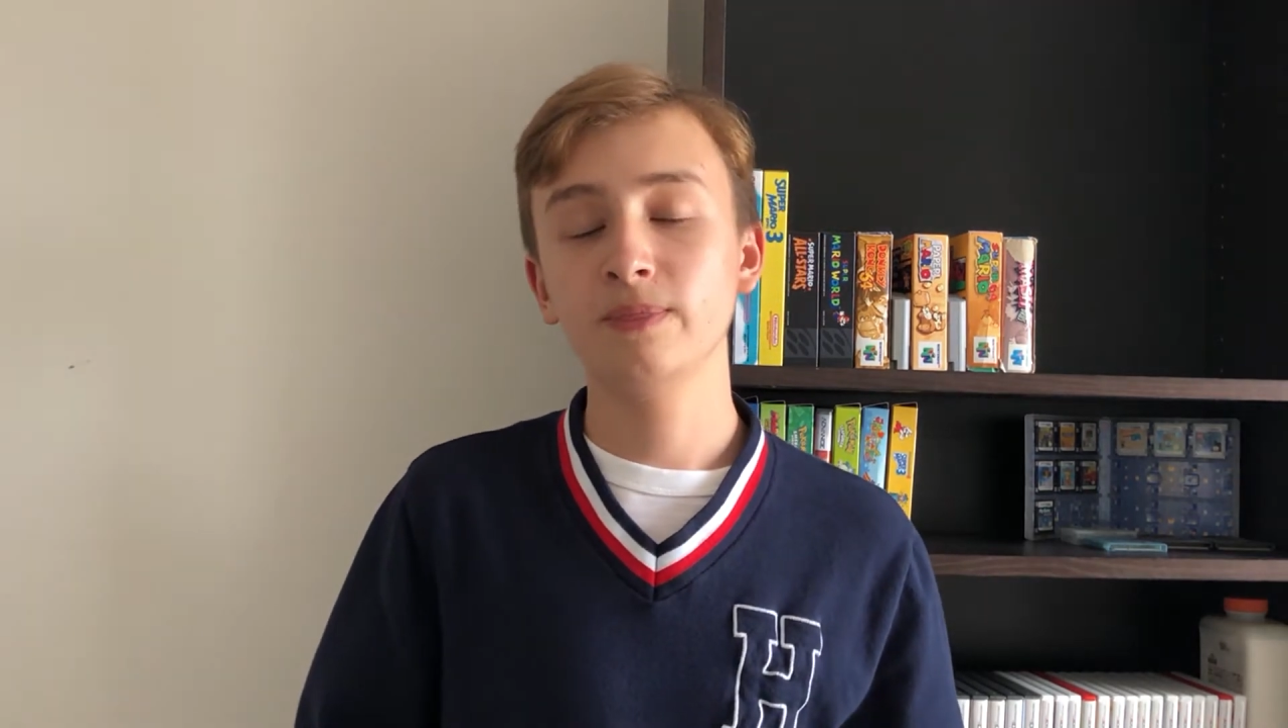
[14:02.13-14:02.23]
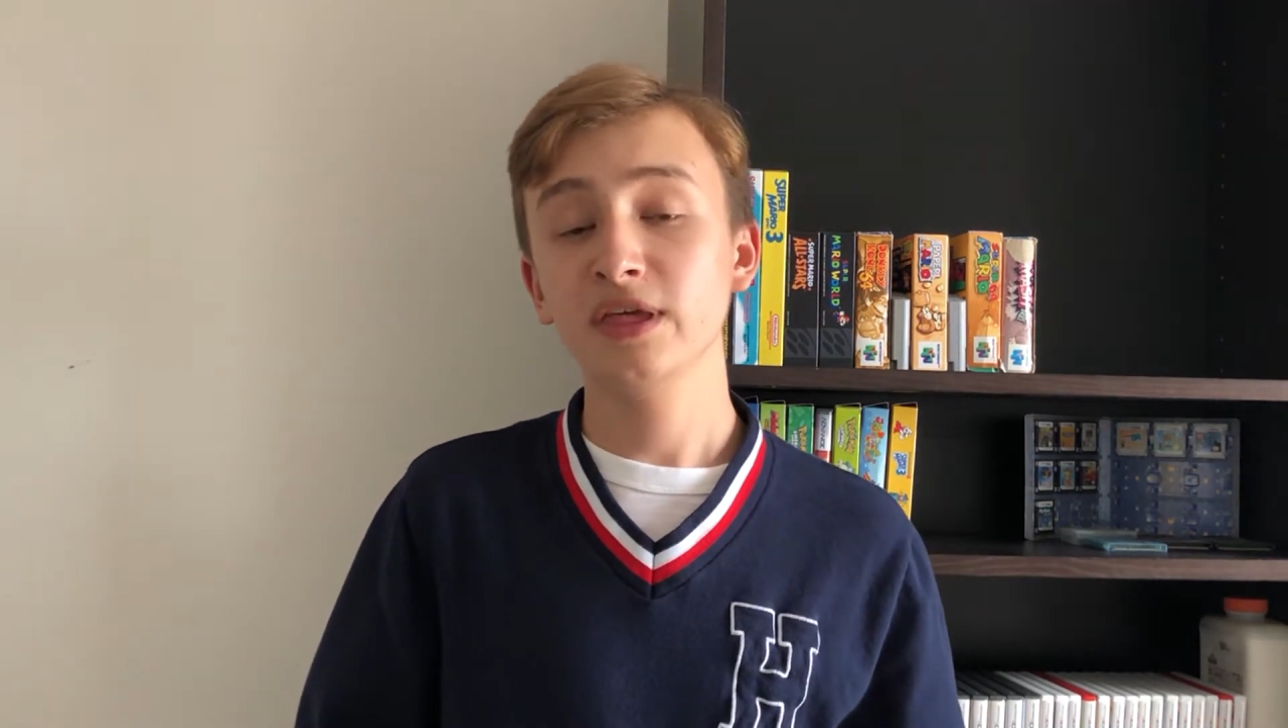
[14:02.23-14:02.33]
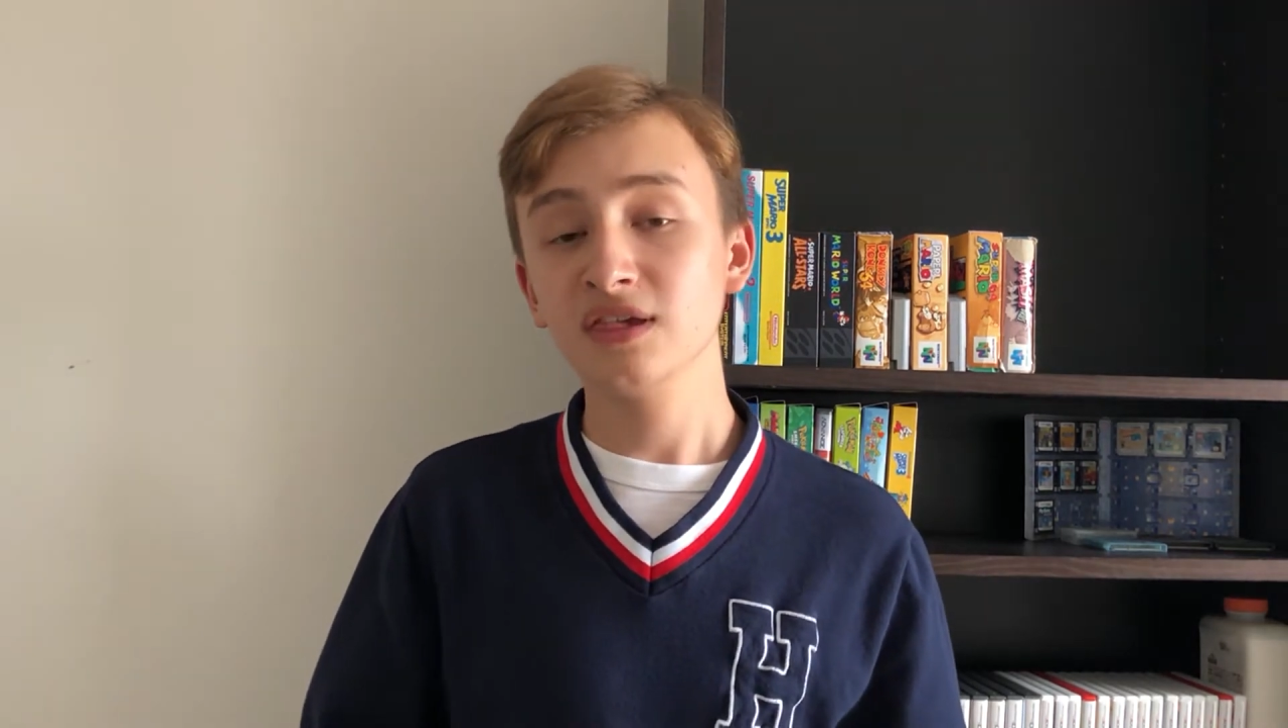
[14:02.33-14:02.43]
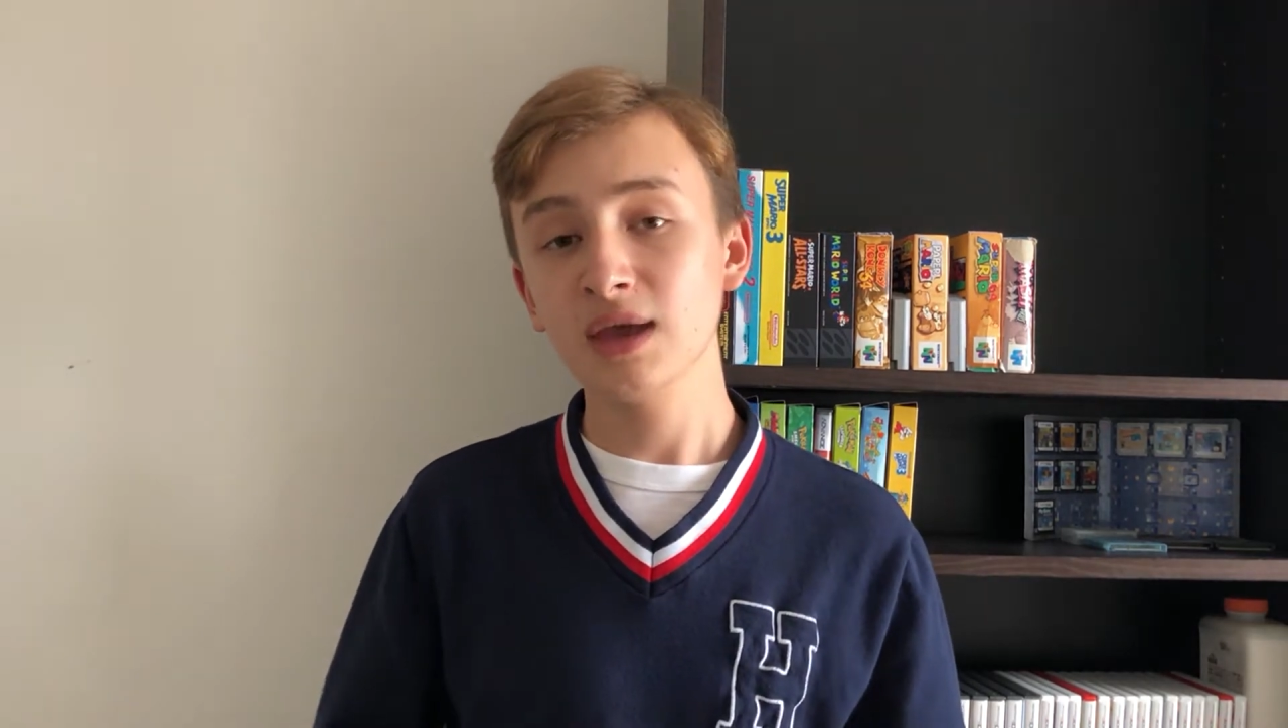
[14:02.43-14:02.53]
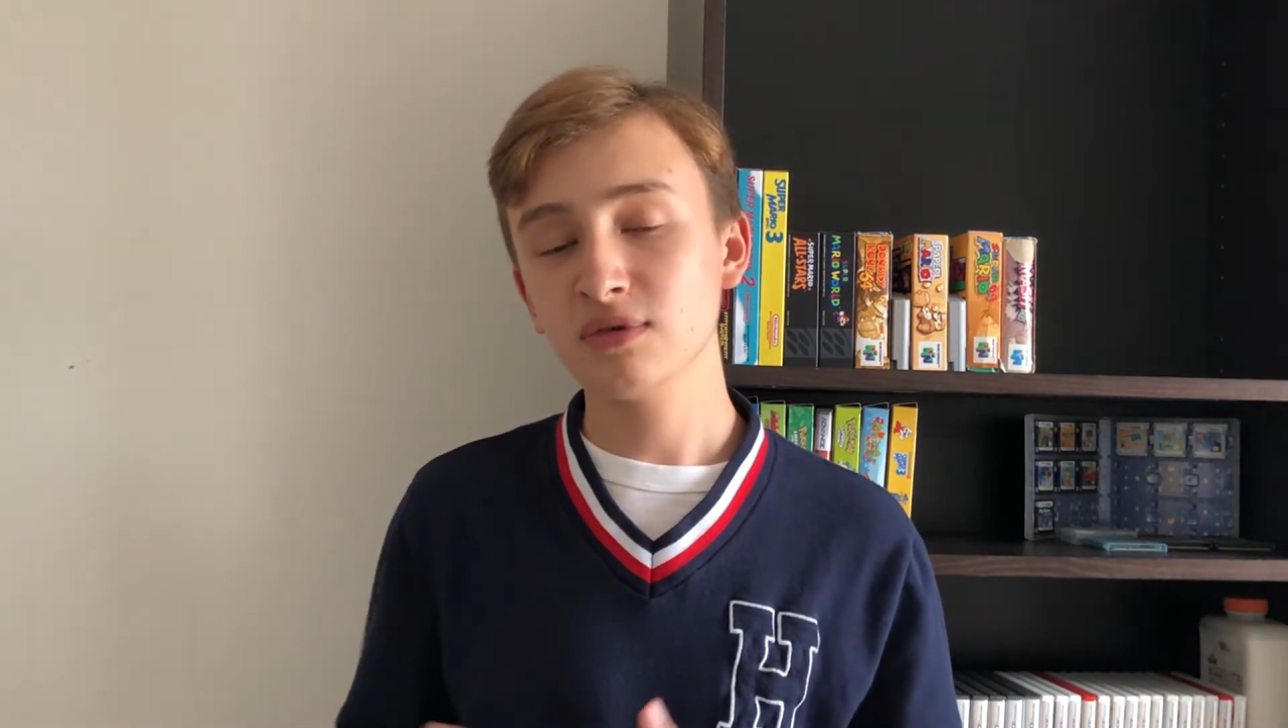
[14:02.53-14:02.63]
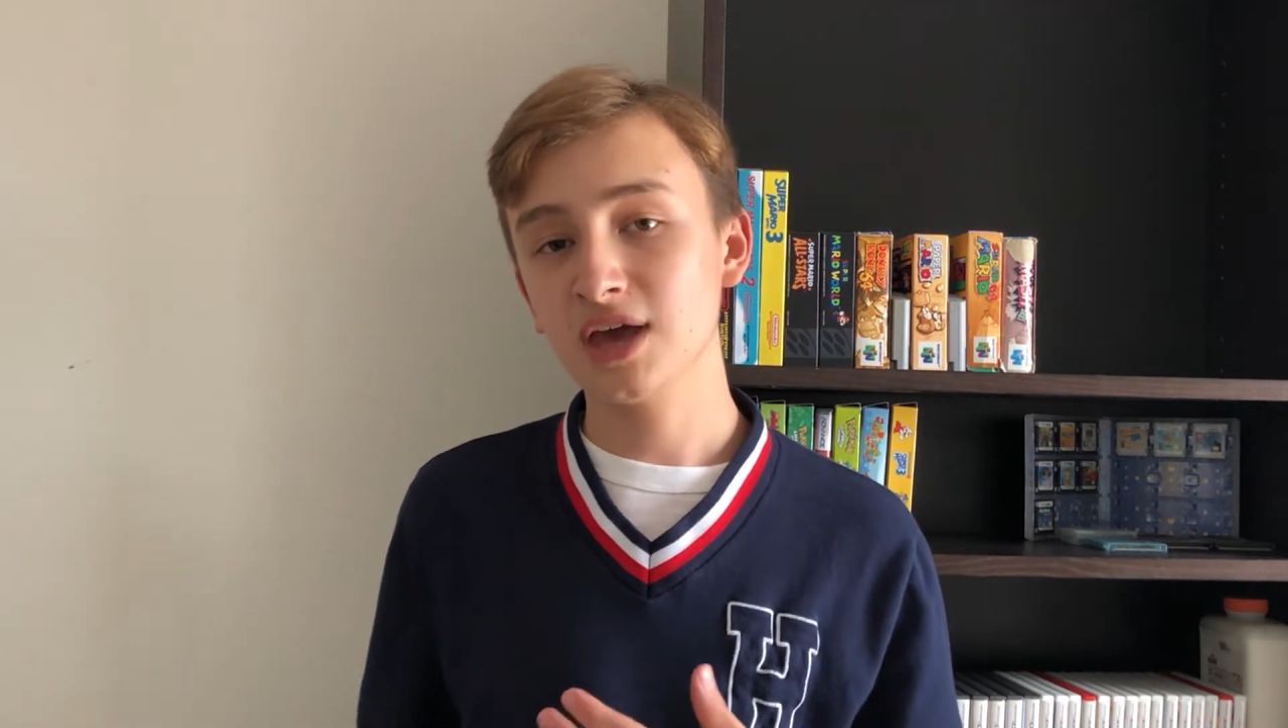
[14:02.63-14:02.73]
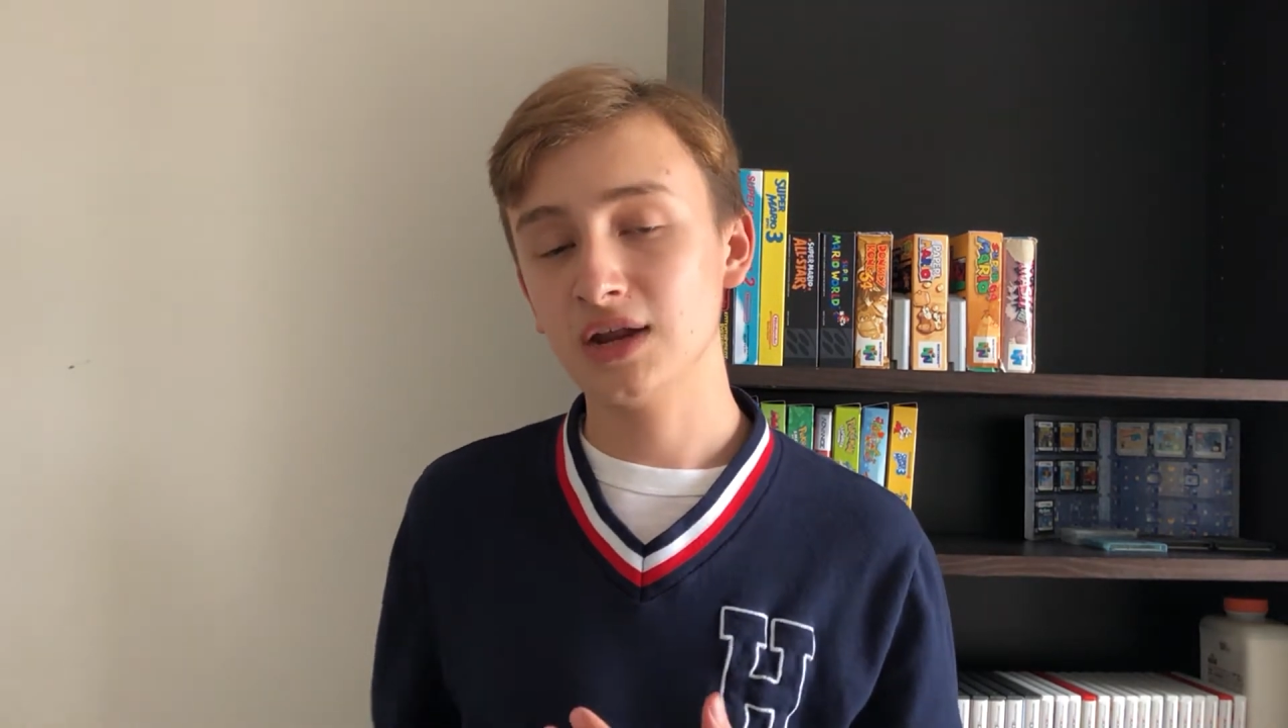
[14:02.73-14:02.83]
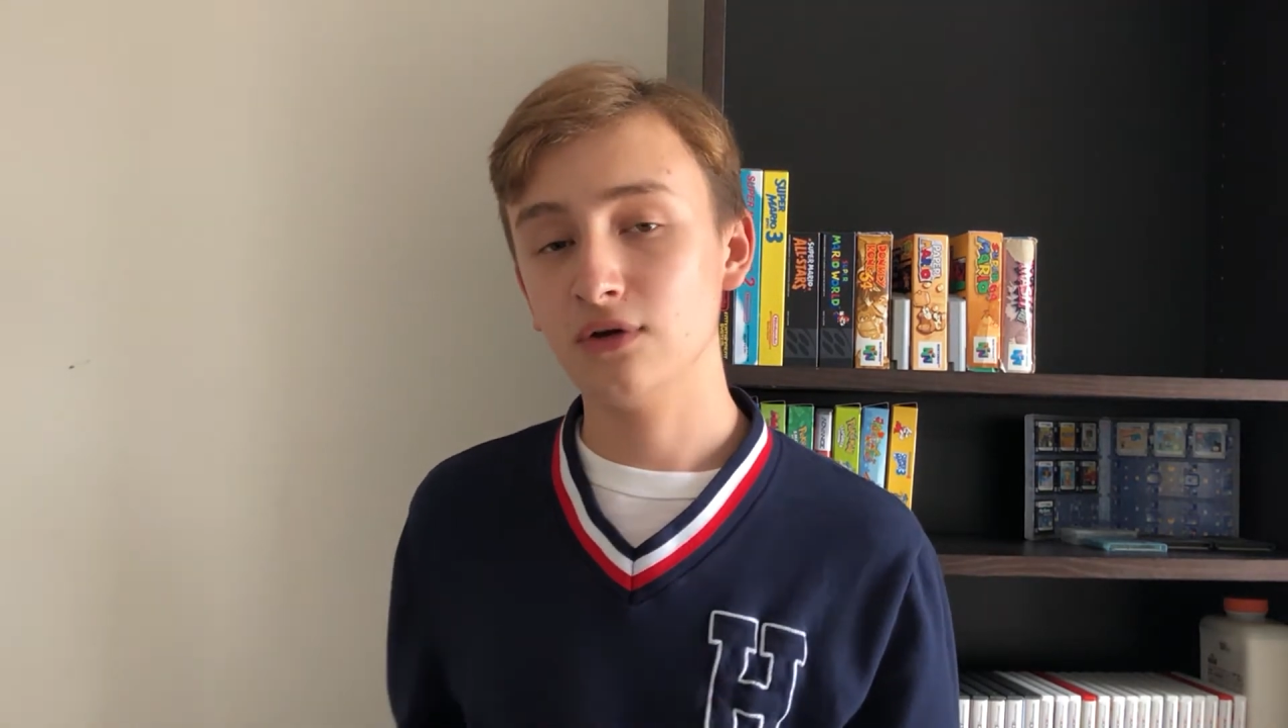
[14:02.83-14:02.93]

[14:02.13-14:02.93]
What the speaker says: this game was kind